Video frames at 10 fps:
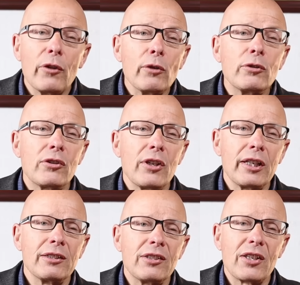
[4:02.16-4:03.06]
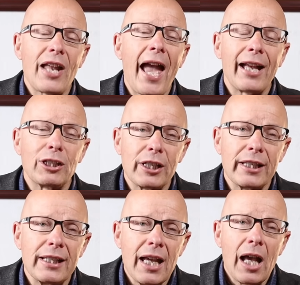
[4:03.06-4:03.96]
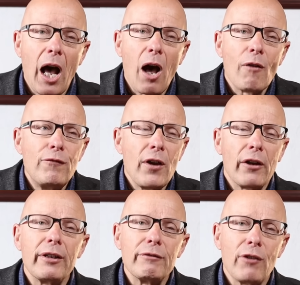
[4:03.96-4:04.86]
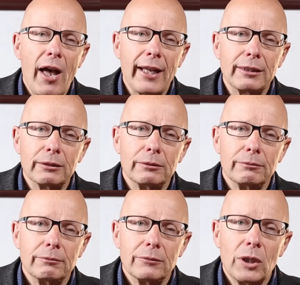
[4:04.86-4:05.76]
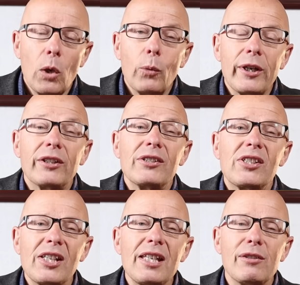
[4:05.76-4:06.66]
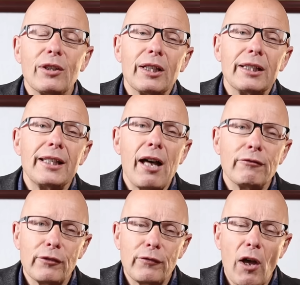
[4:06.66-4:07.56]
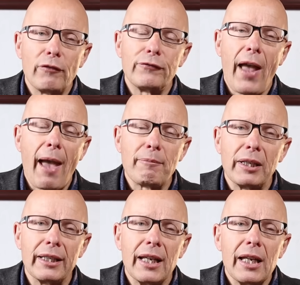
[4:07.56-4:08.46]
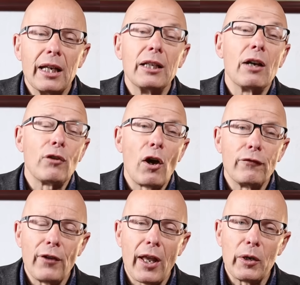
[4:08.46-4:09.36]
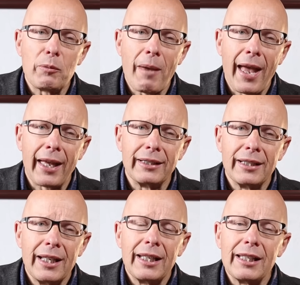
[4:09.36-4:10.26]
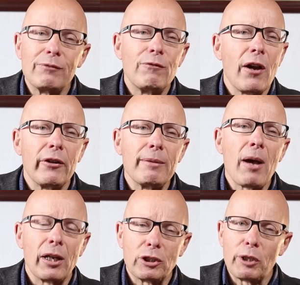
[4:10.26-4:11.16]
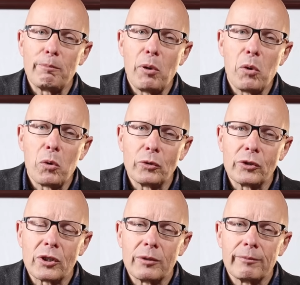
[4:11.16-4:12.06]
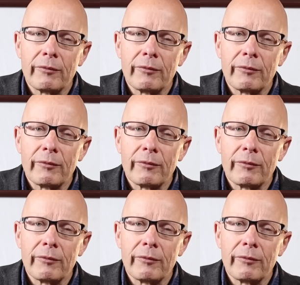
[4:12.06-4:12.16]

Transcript: those things that actually are very vital we can see that love of our family and of our fellow man is very much important.